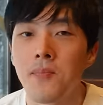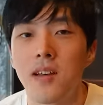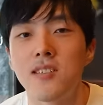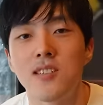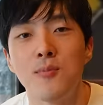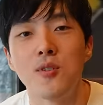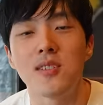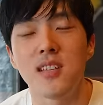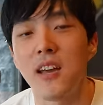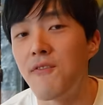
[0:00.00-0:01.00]
It's the
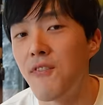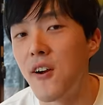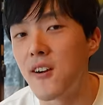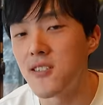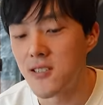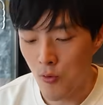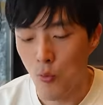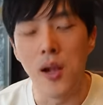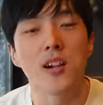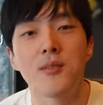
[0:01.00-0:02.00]
most diverse,
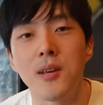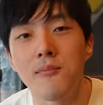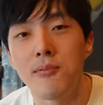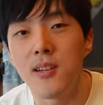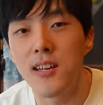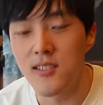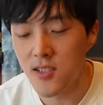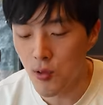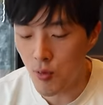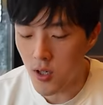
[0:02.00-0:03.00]
welcoming place
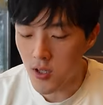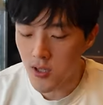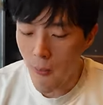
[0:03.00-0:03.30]
in the world.